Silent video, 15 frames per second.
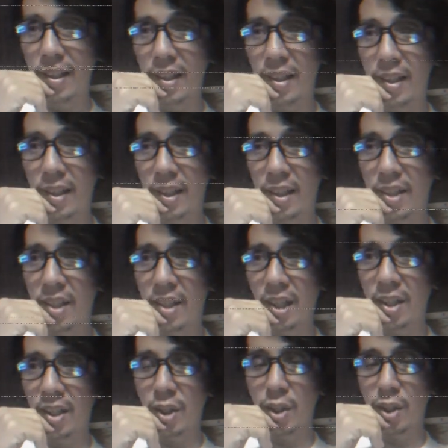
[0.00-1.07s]
He
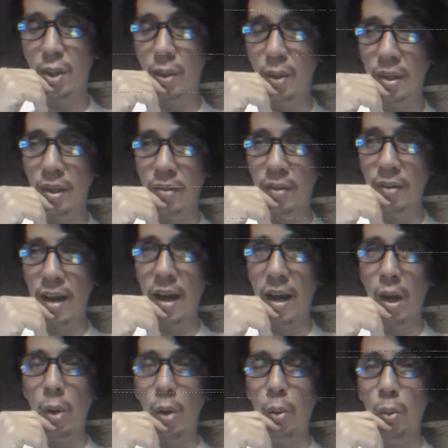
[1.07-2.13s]
tells the story of
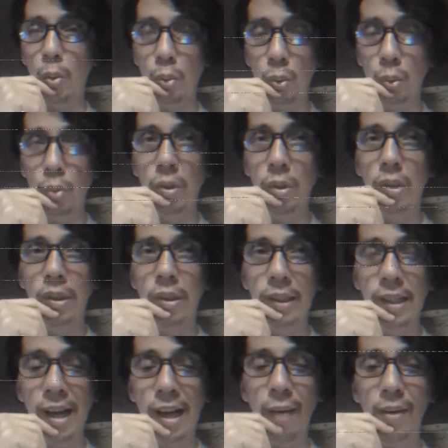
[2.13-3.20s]
how
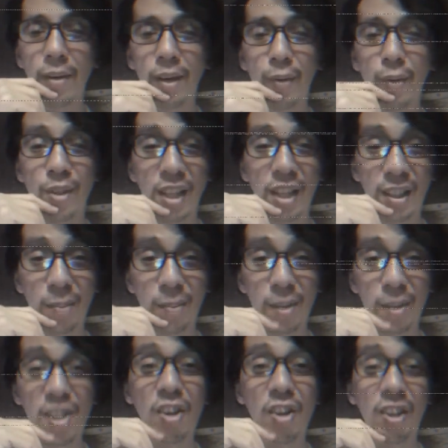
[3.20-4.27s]
he got rejected by
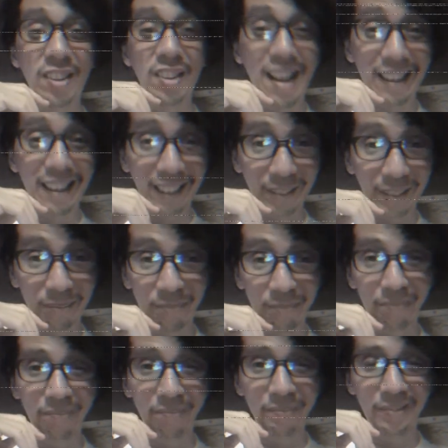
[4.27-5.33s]
Shark Tank.
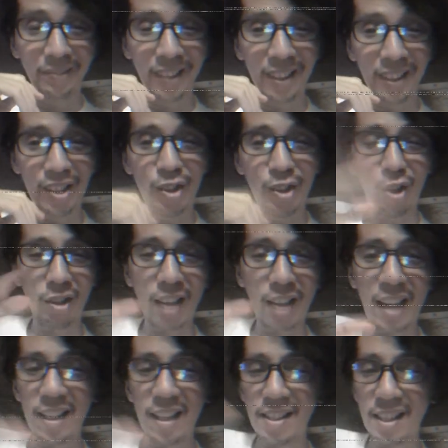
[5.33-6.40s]
Right? Shark
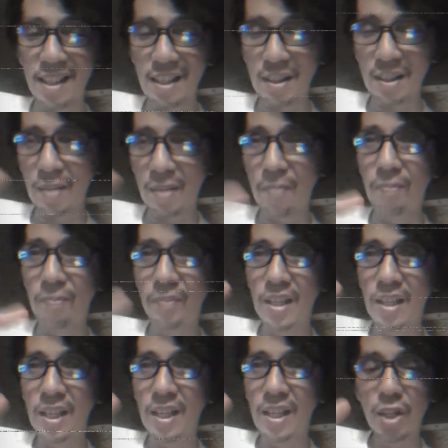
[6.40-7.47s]
Tank is a
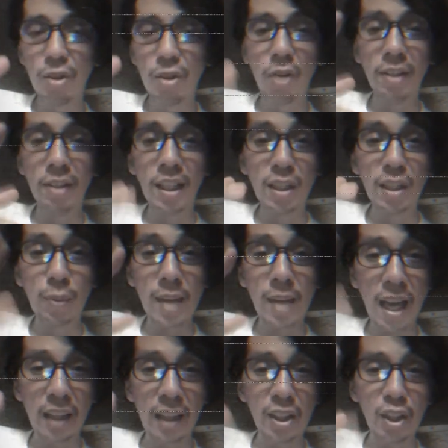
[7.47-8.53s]

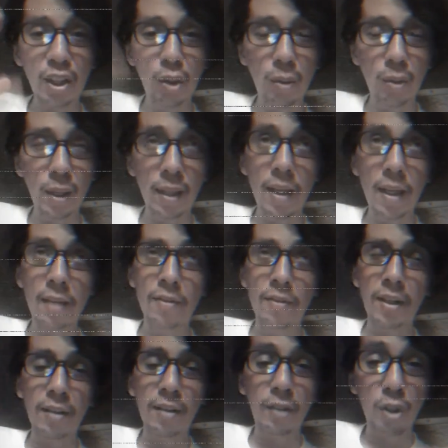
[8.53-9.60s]
reality show in
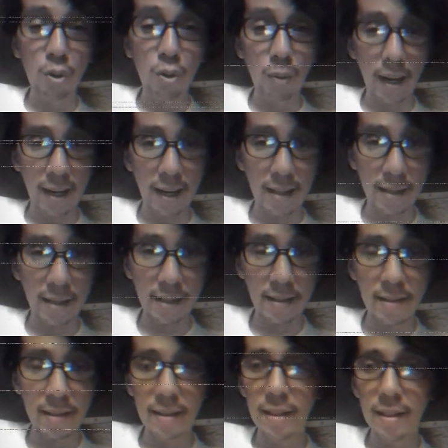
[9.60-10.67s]
the U.S.